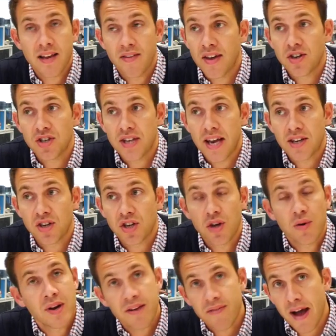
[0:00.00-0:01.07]
and they just
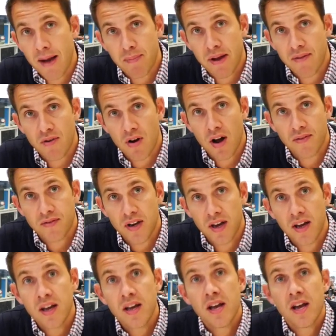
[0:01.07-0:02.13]
execute and live happy ever
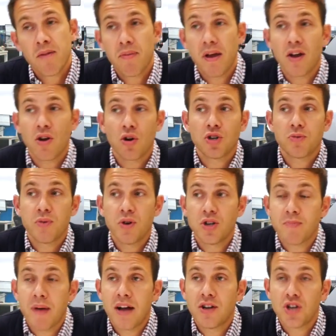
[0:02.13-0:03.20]
after. Being an entrepreneur is
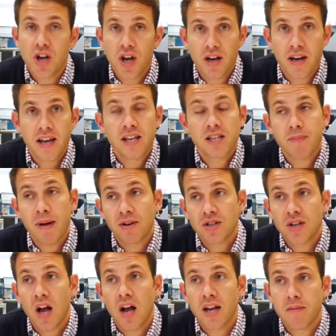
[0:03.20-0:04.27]
about a journey. It's about
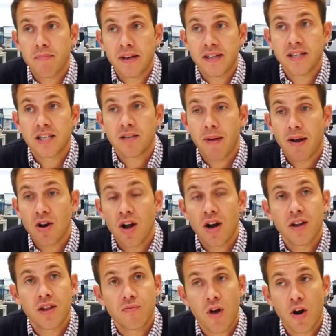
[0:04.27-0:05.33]
starting a business. It's about
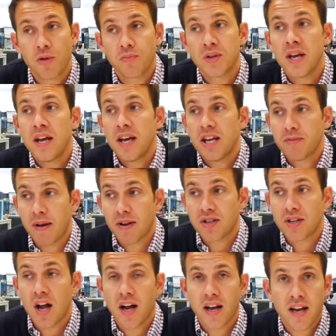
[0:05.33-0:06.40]
learning the ropes. It's about
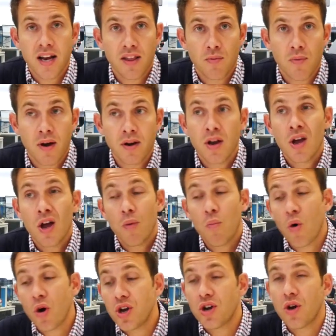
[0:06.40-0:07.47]
starting another one. And
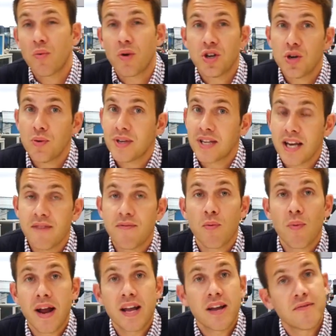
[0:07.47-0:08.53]
what you don't want to do is leave a
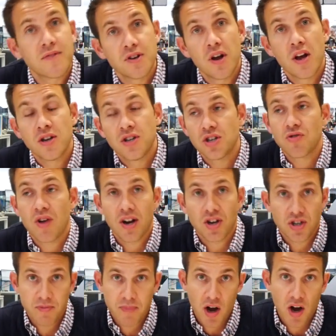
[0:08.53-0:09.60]
wake of
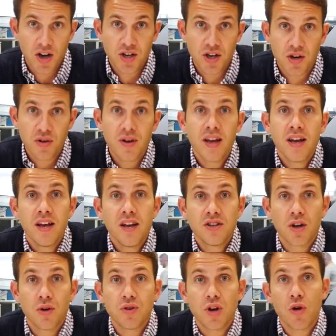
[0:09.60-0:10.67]
destruction behind you.
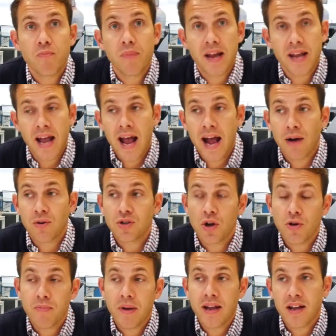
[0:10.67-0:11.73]
So don't bet your house.
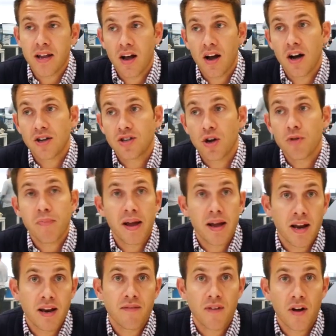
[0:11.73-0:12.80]
Don't bet your car. Don't bet
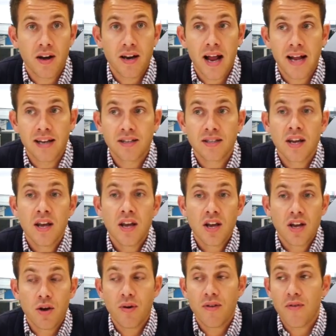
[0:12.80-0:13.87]
any finance.
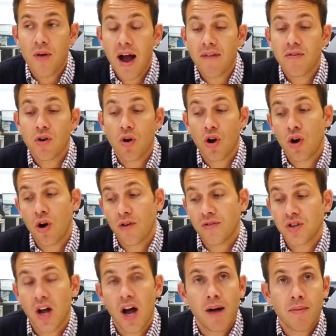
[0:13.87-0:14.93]
You know, and if you haven't got a lot of
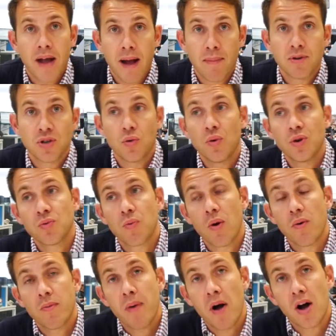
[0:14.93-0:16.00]
startup capital, always work
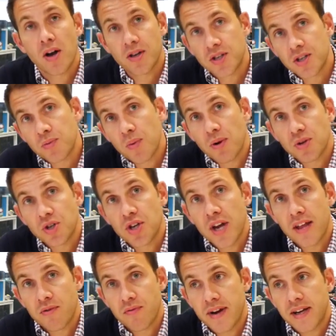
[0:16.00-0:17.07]
with partners as well to share
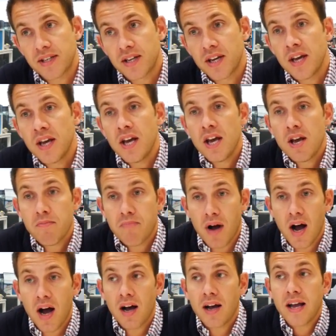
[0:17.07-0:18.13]
the risk.
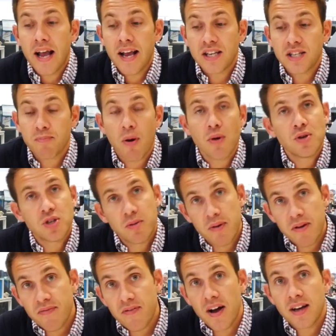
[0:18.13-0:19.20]
But it's supposed to
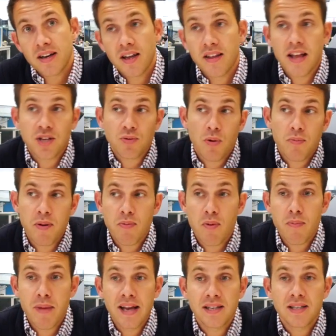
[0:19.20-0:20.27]
be fun, and that's what people
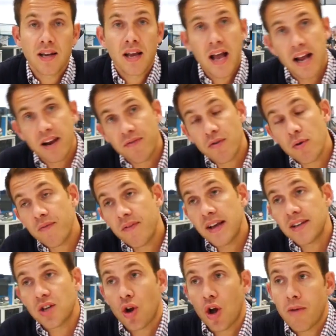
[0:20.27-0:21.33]
miss. And if you
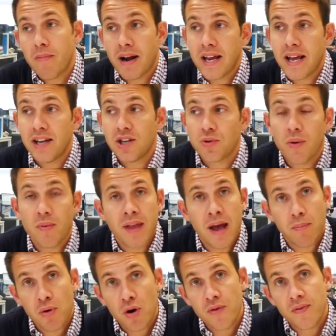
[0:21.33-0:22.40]
invest a lot of money into it
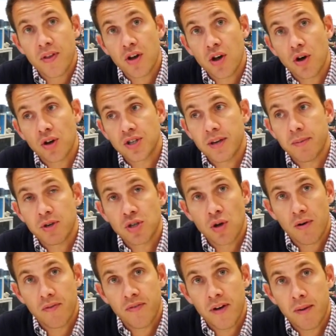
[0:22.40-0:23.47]
without proving the concept, it's
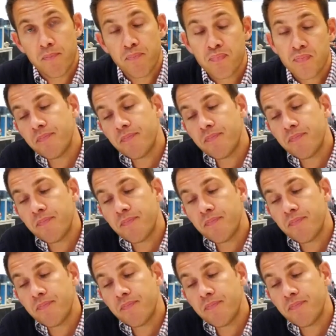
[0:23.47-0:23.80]
not fun.